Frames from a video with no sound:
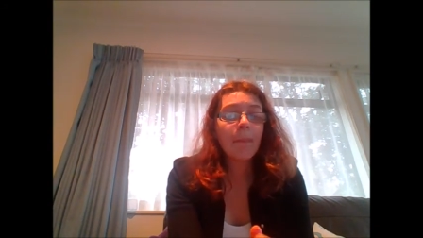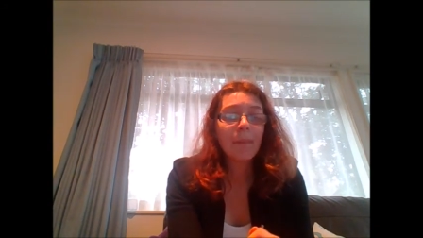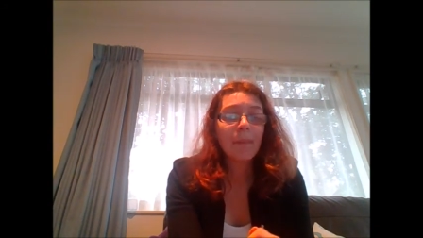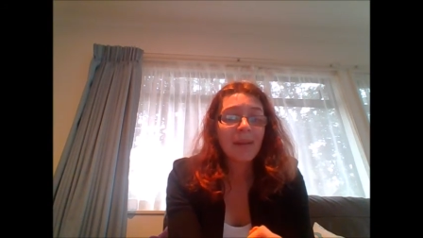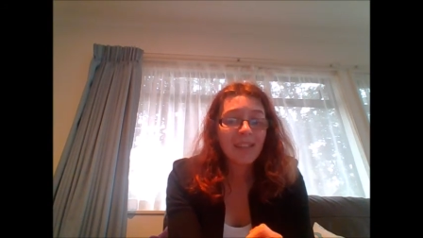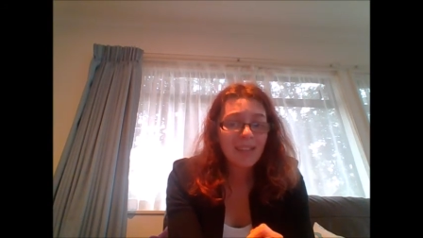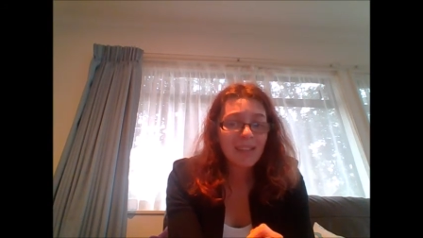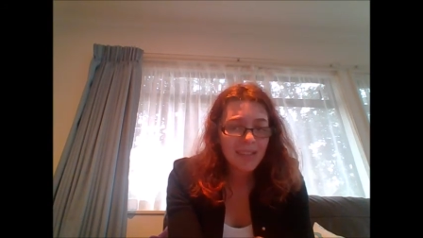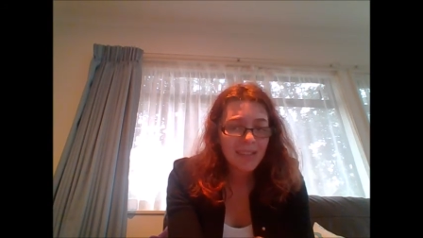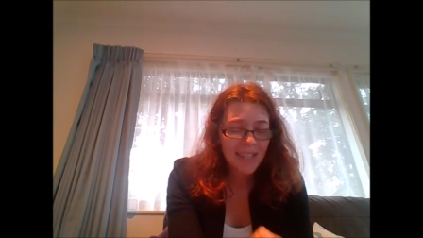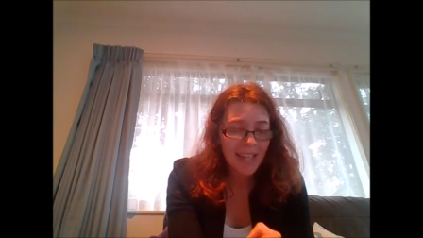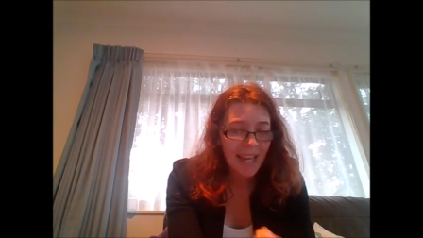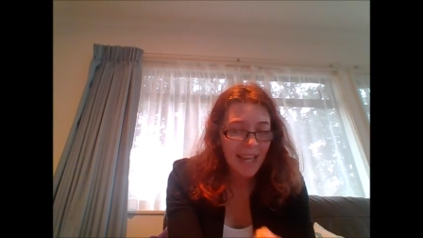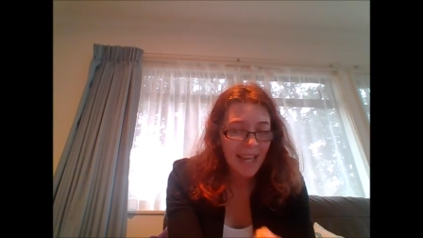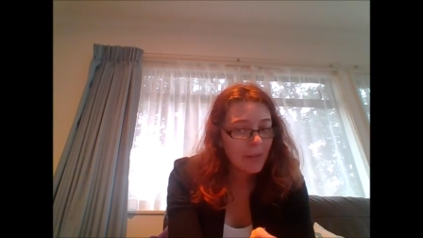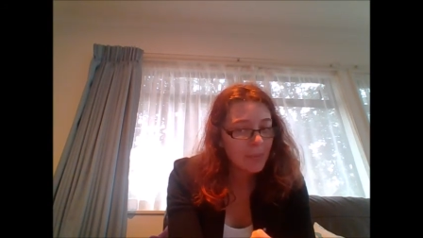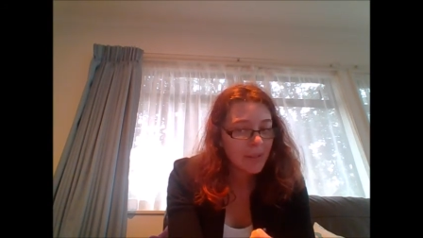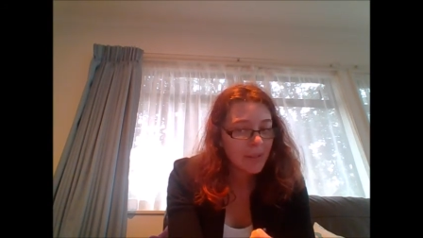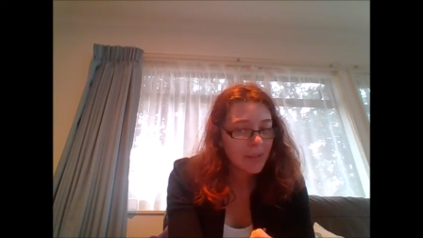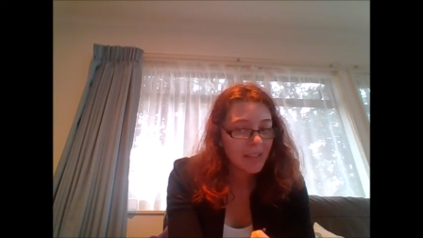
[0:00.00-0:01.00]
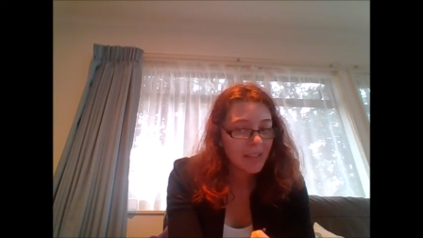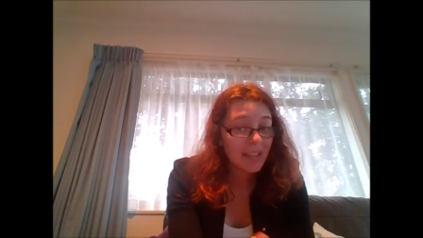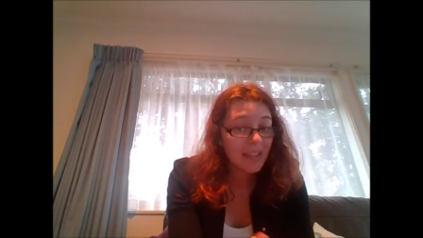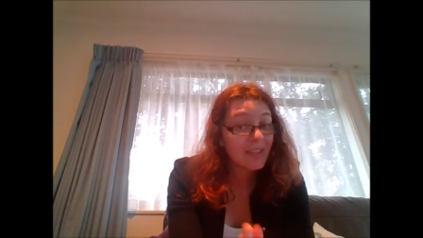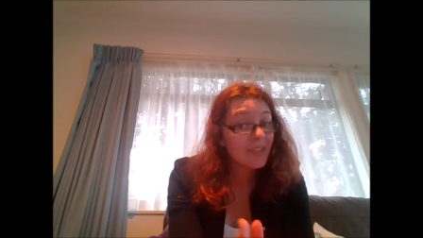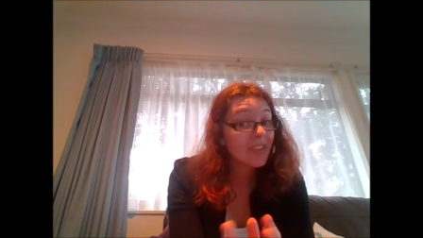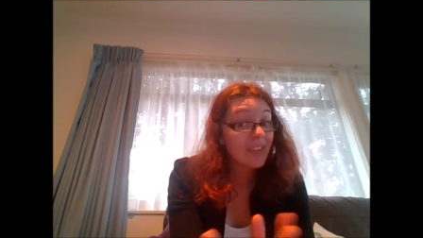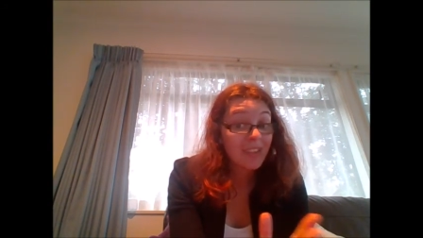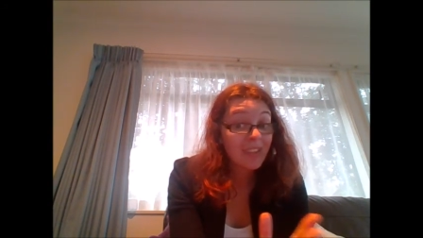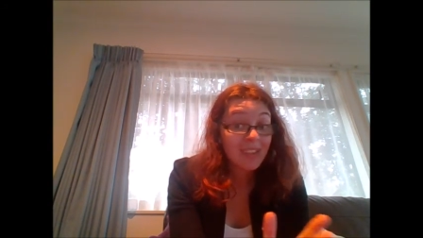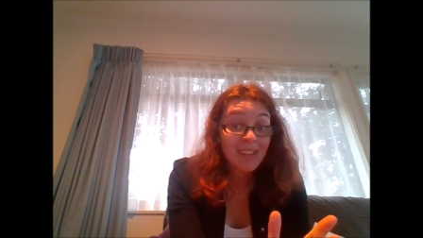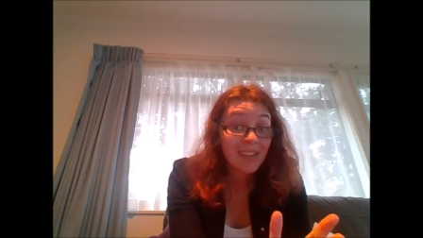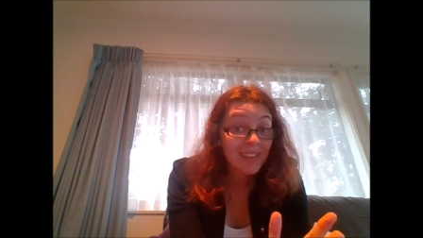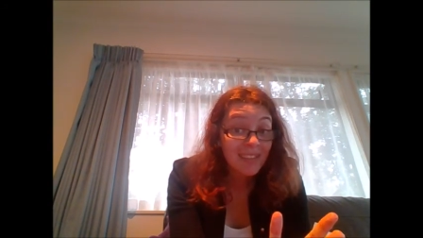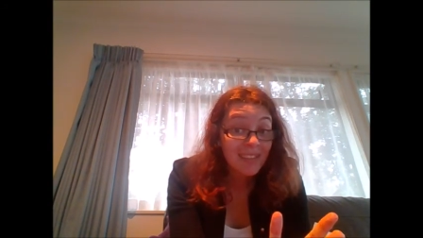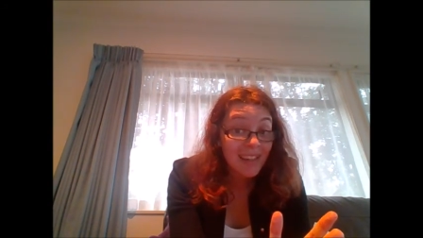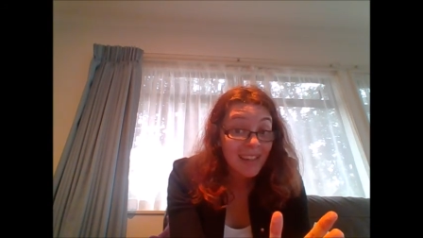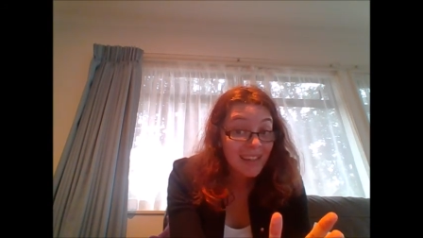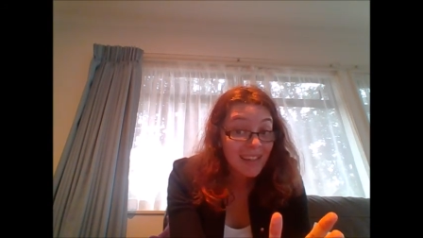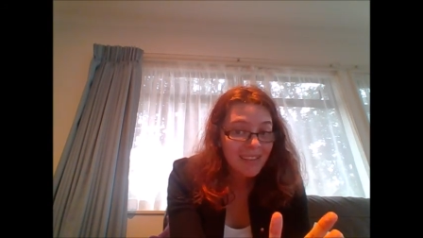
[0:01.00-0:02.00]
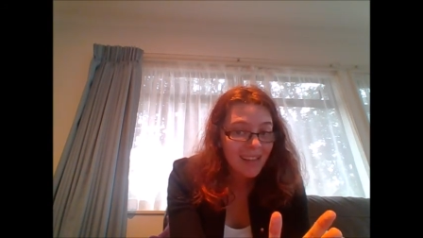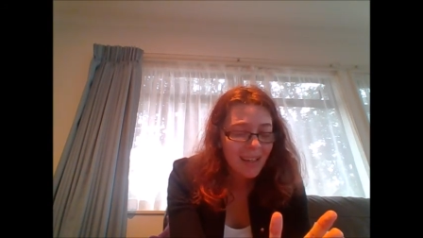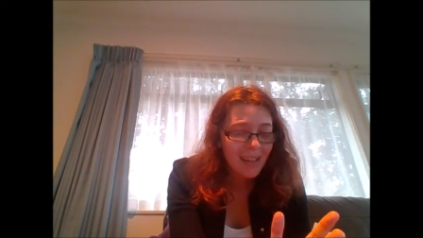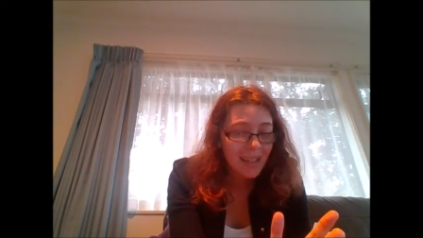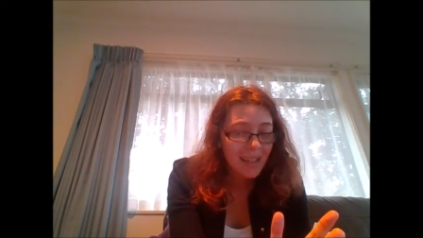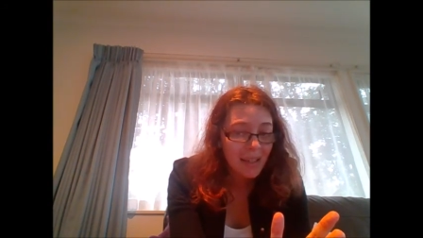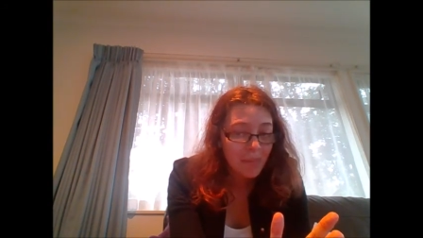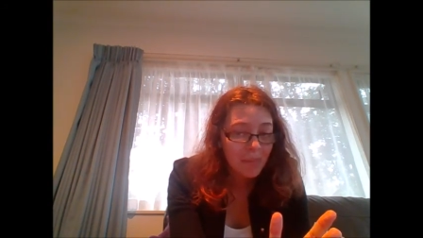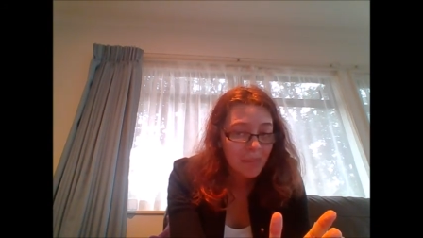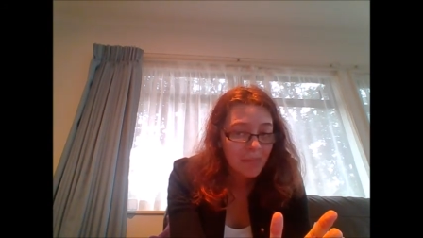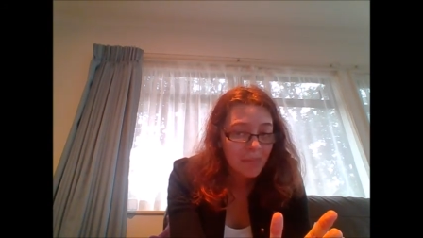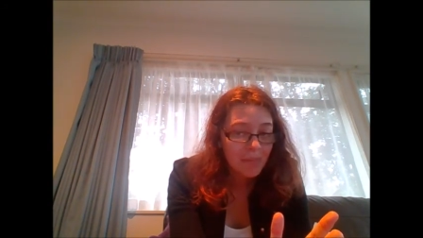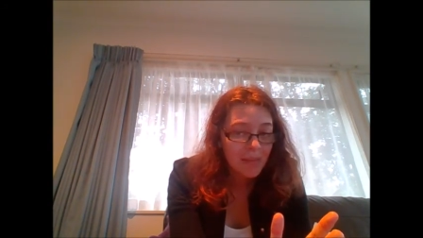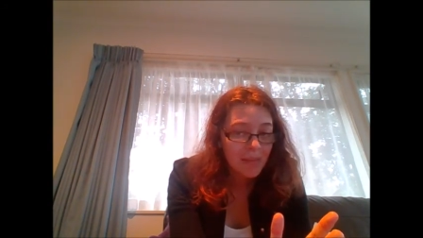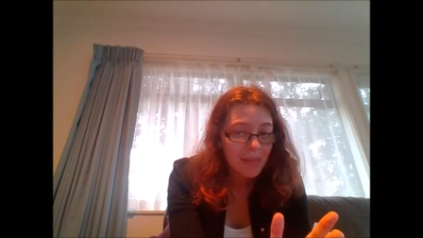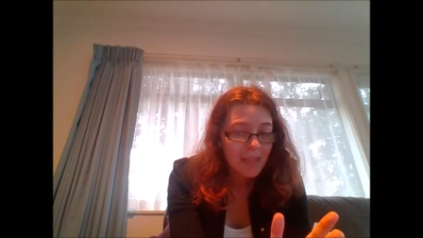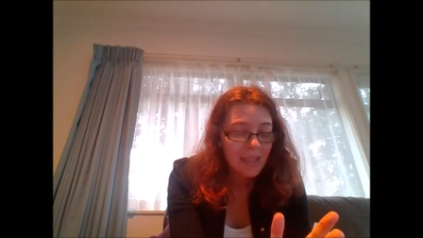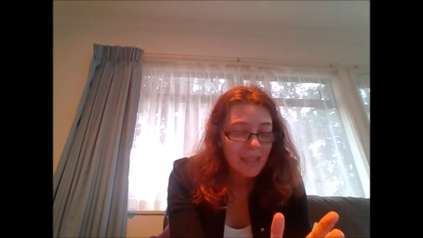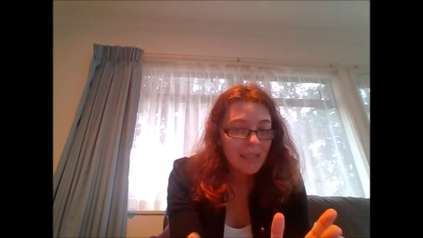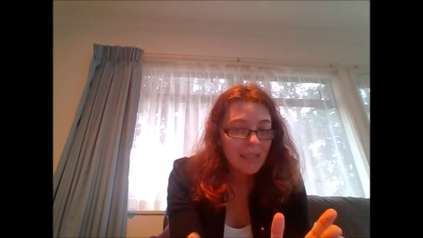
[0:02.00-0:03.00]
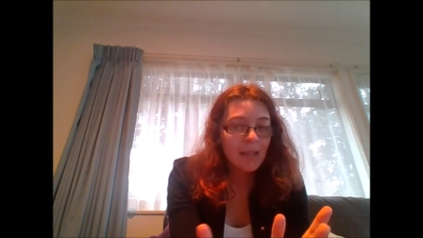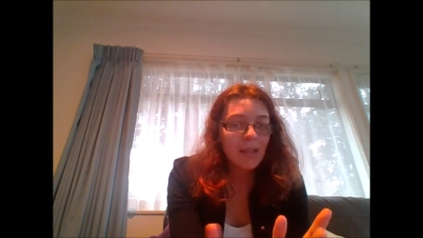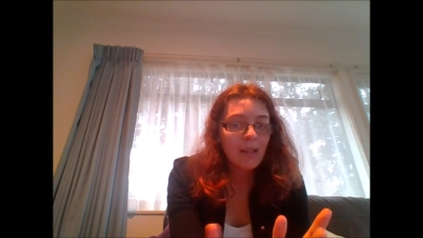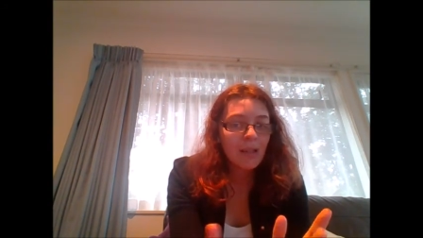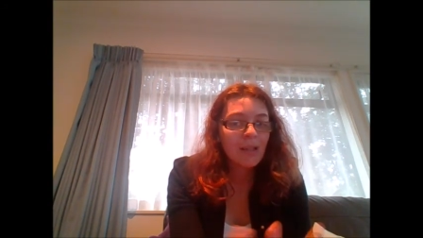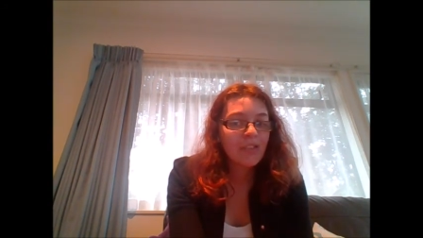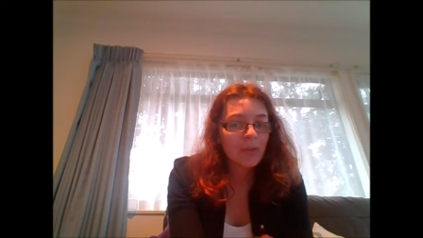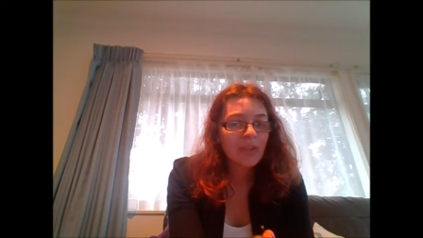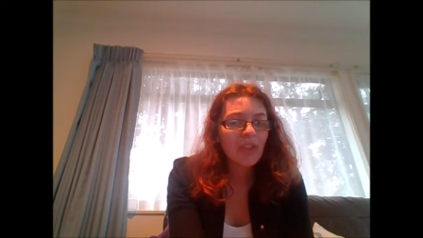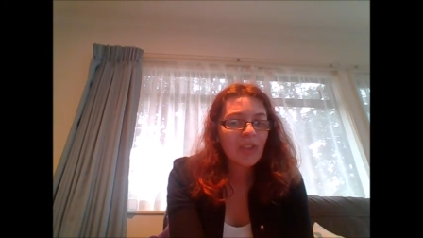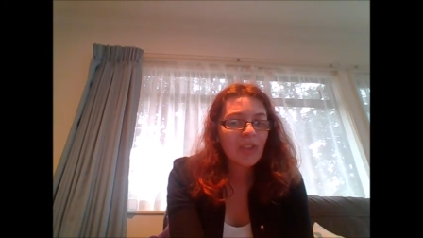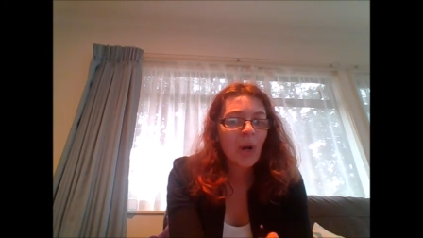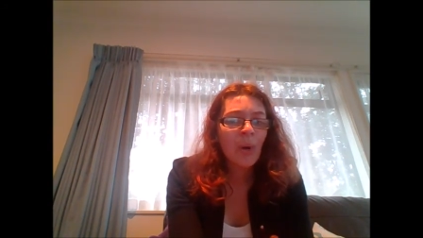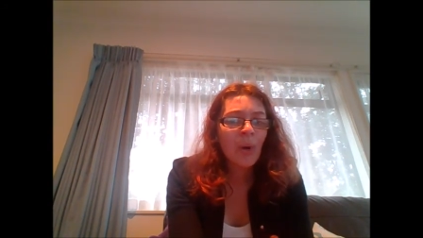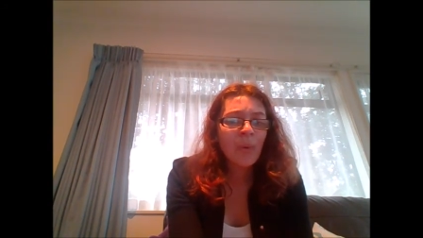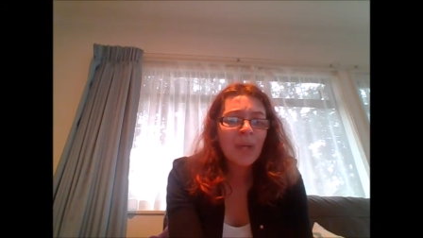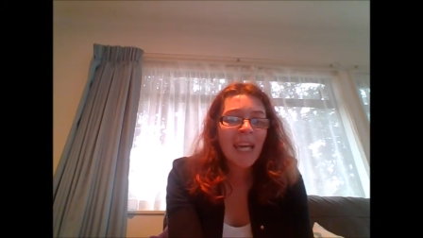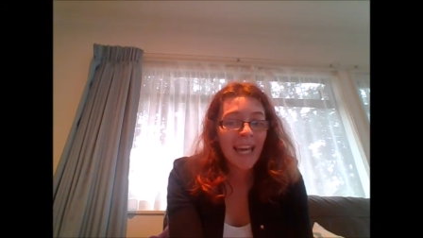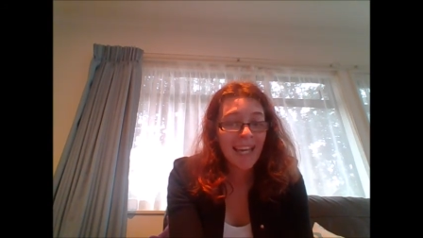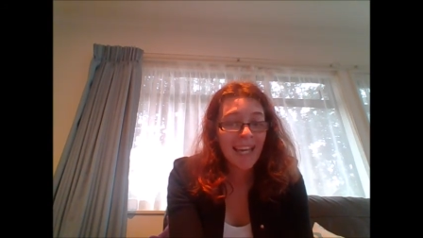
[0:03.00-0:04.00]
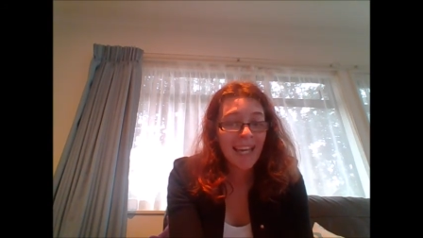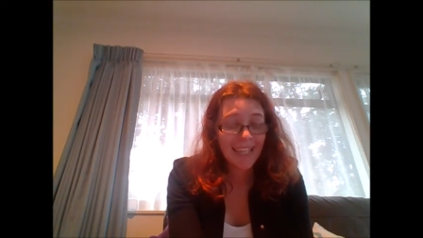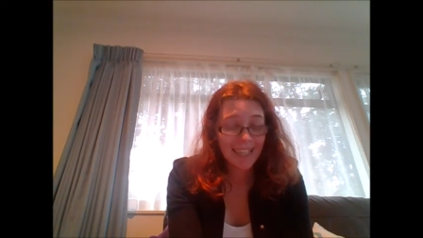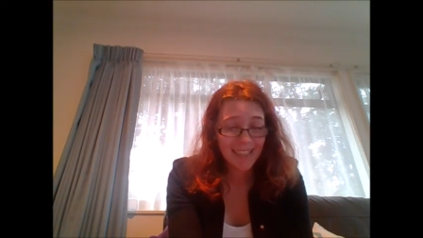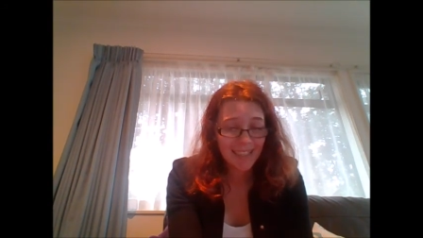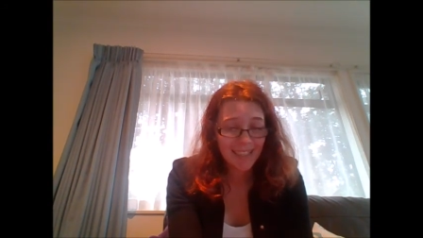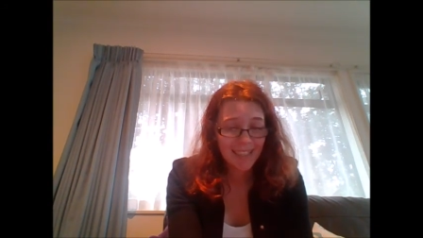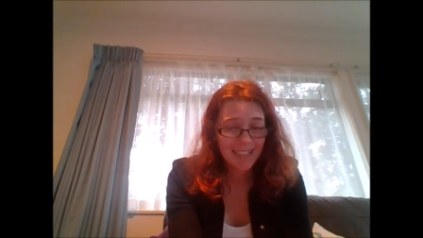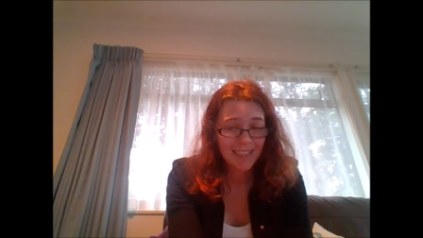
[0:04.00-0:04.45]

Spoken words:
But it's gonna happen. It's just gonna take time. So it's okay.